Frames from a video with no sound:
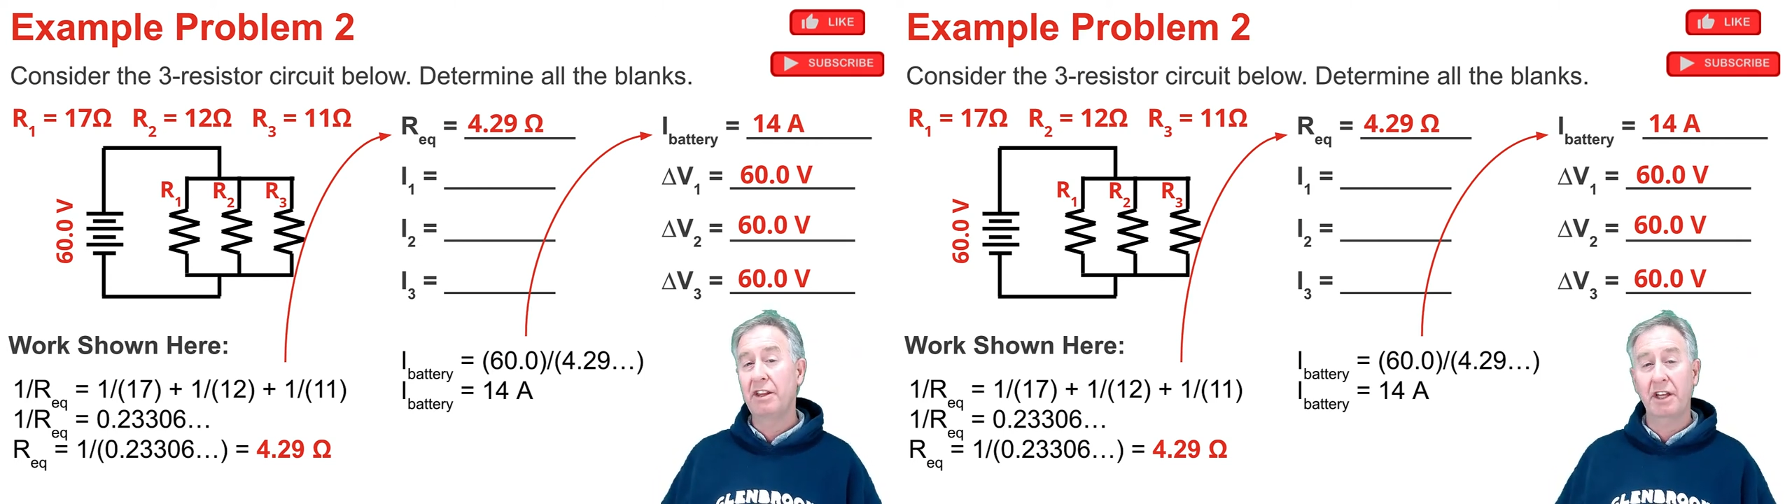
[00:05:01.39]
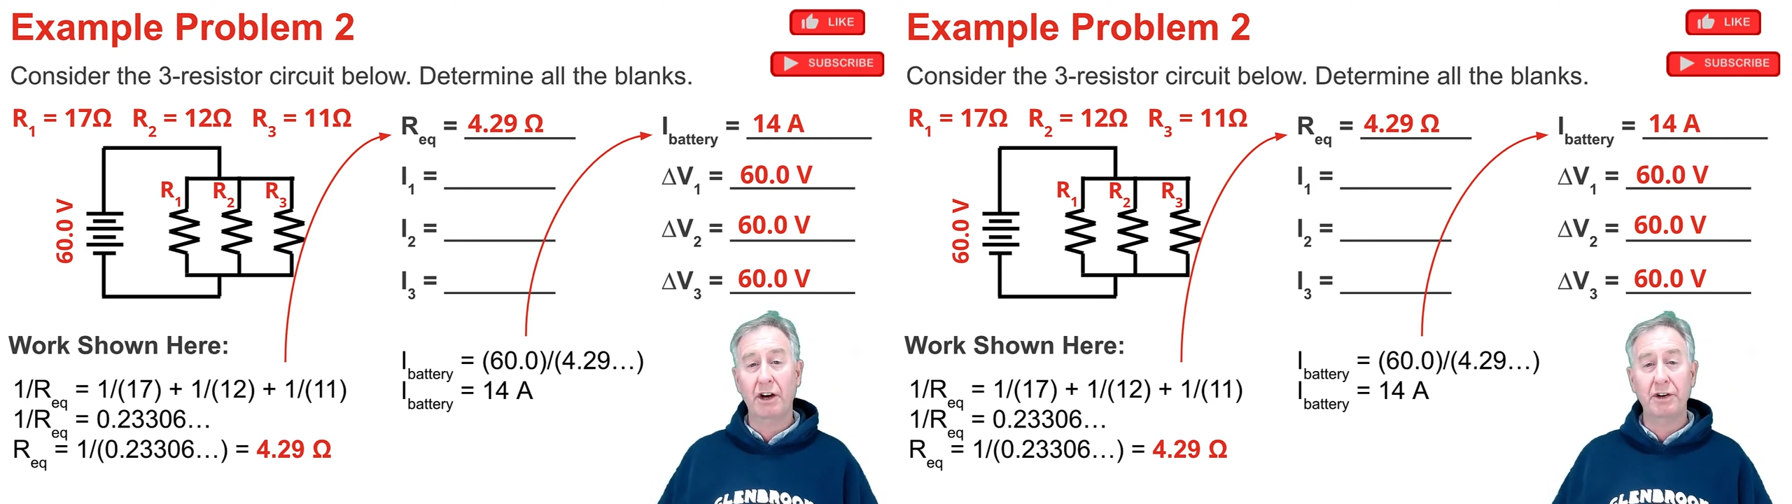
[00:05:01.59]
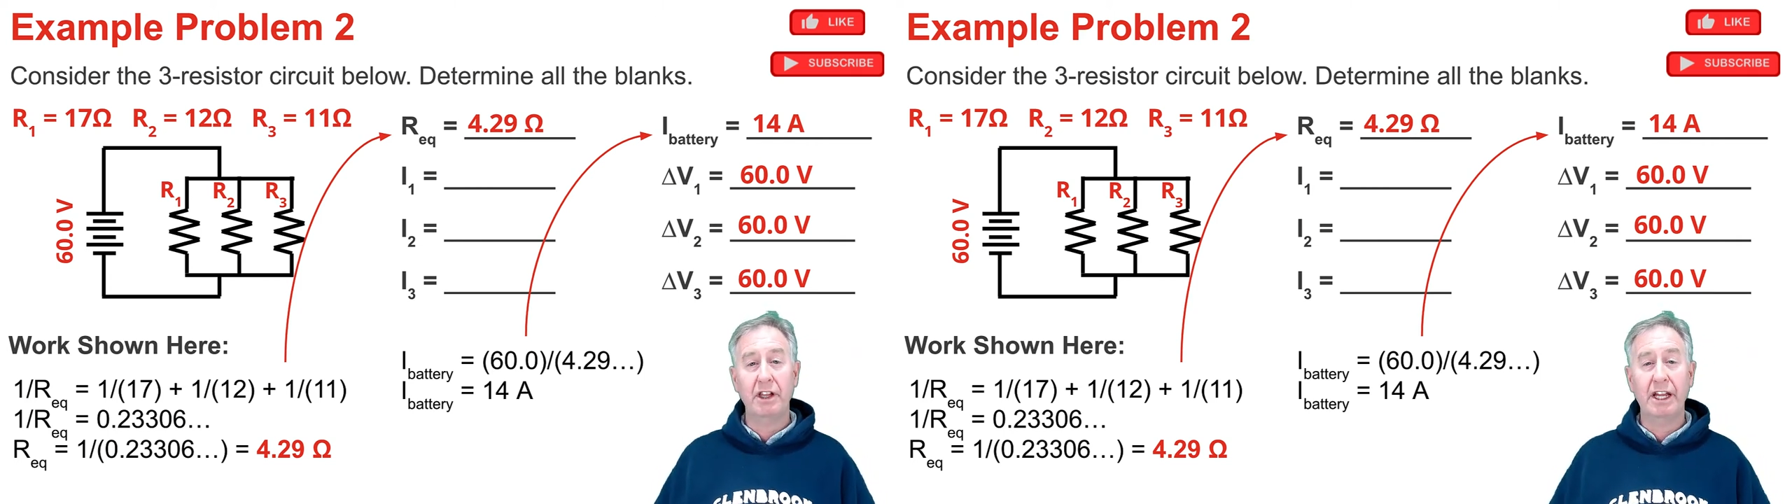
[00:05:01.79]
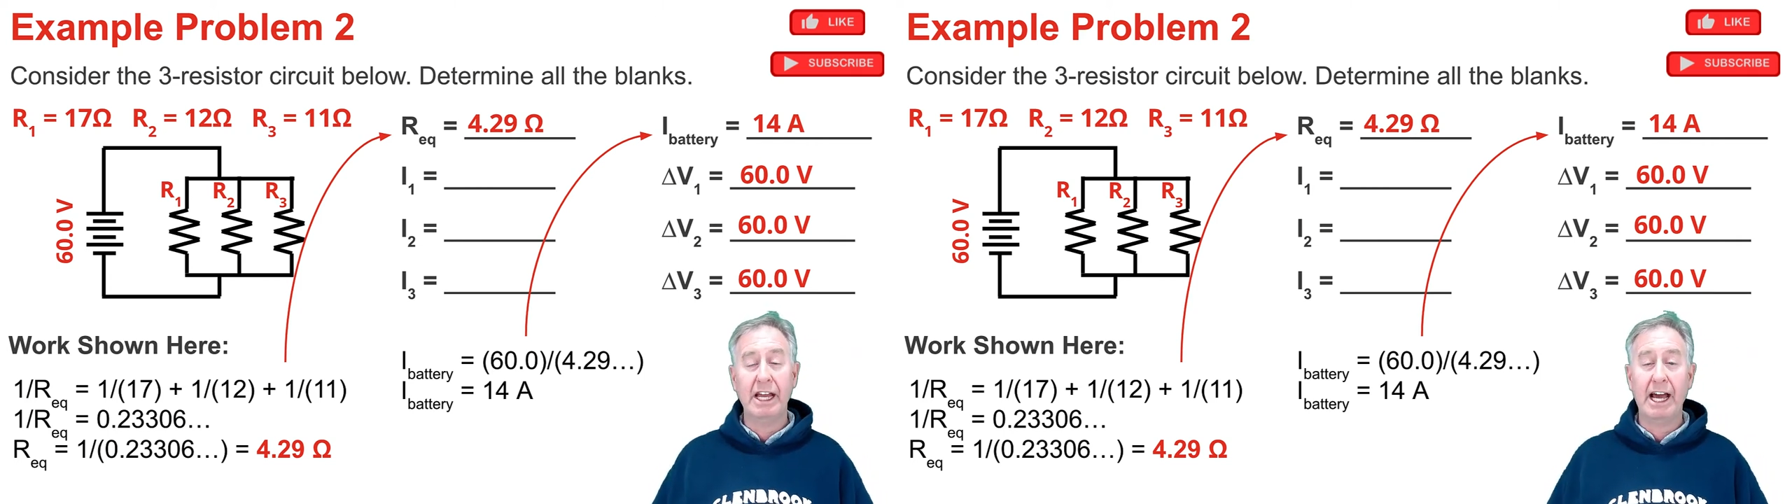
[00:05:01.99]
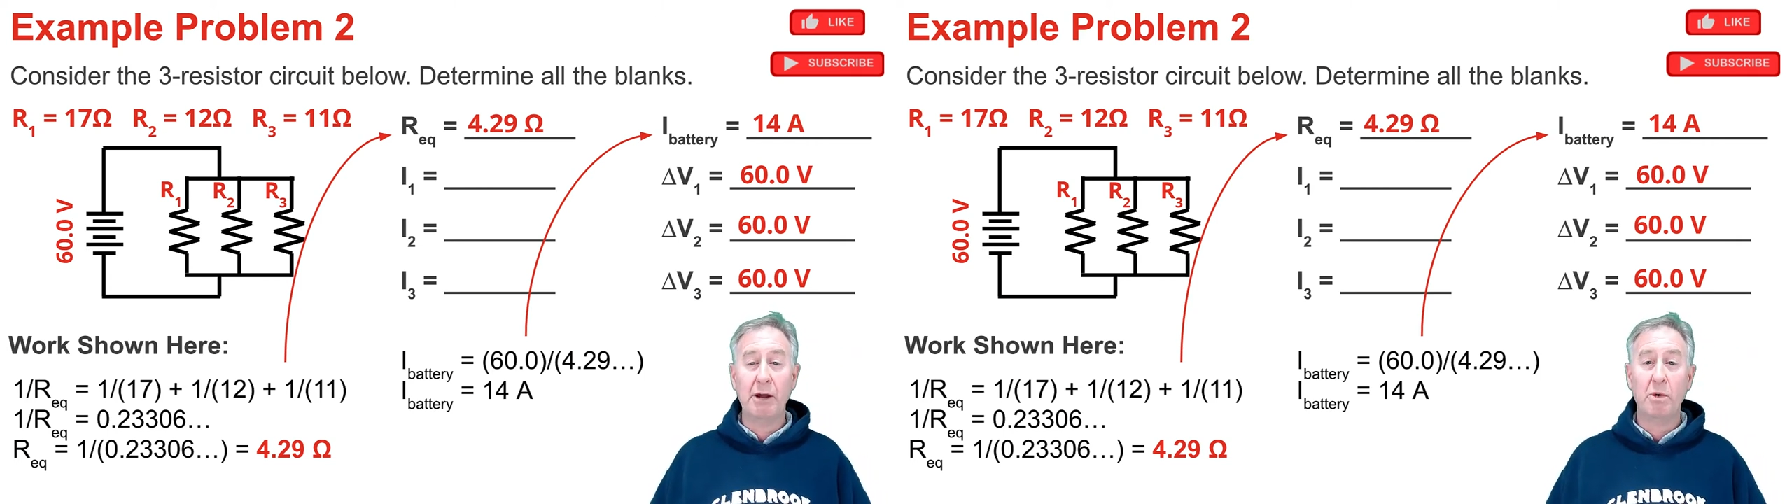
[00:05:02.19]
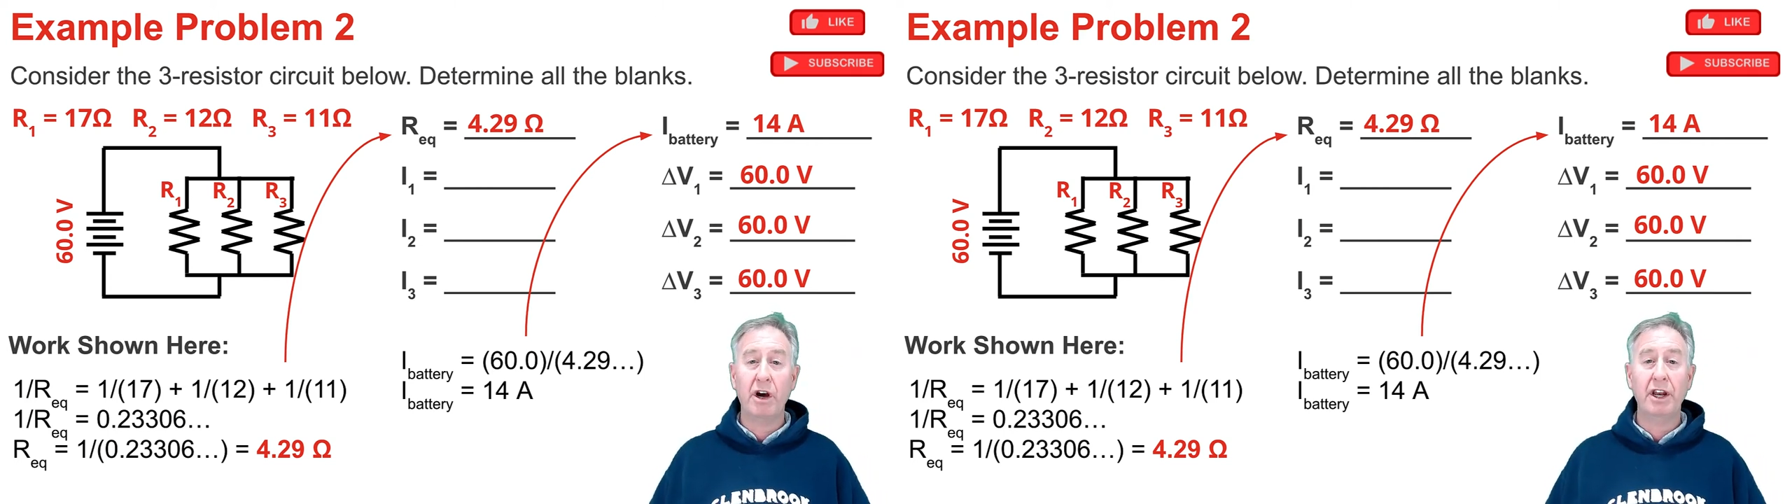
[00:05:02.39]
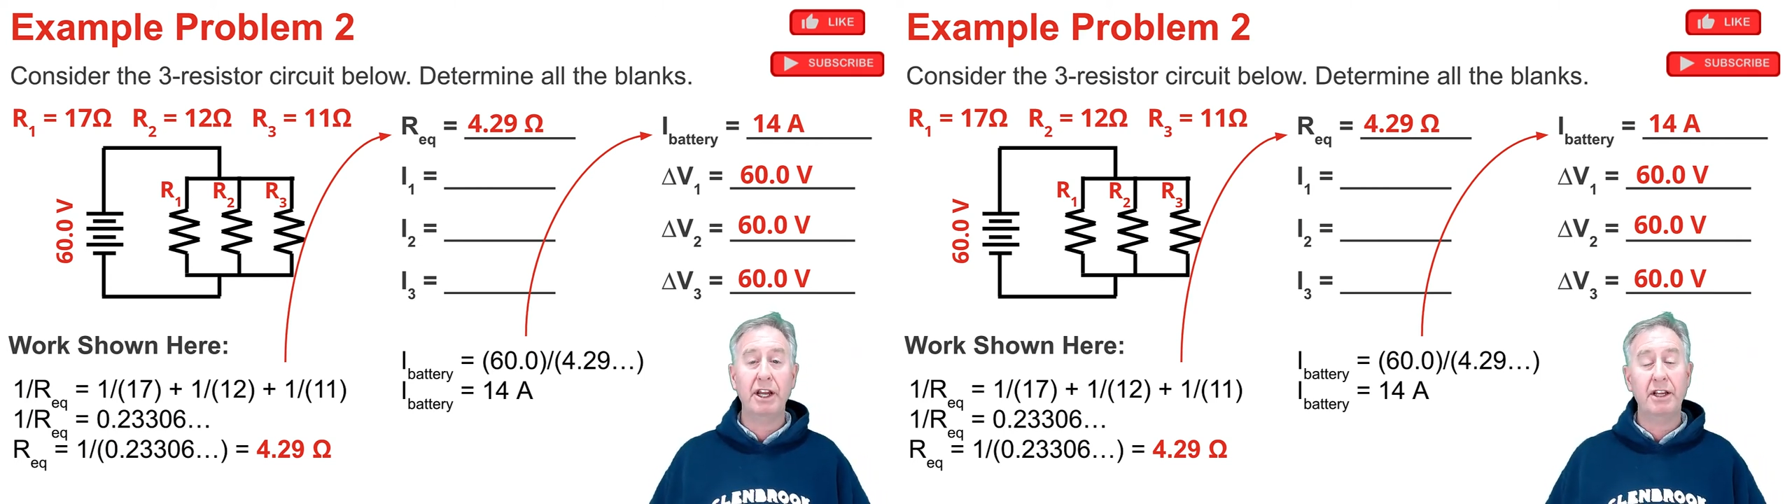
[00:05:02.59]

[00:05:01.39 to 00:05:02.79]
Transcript: To calculate I1,